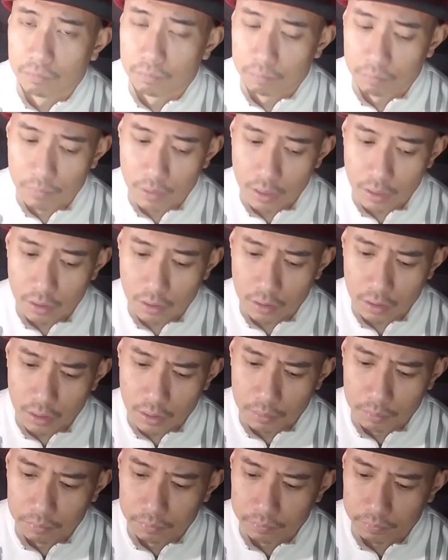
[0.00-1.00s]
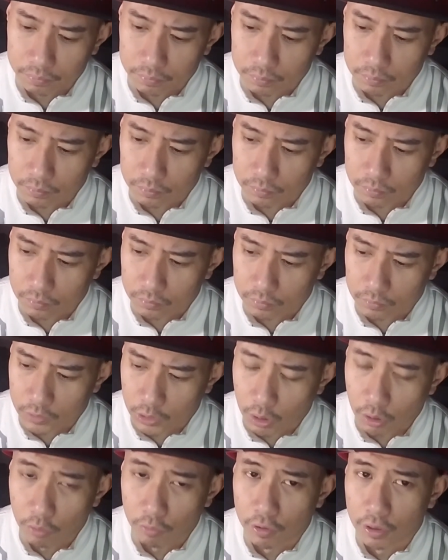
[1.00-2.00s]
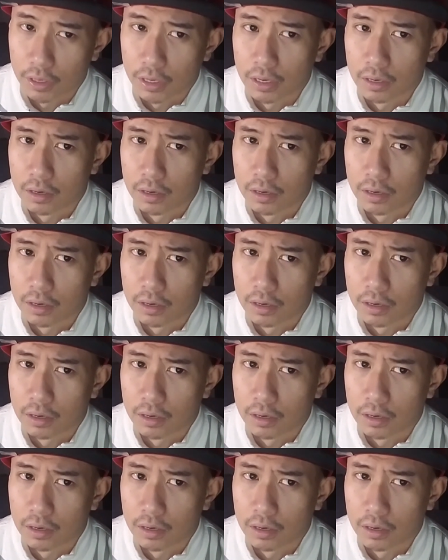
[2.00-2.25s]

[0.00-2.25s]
me over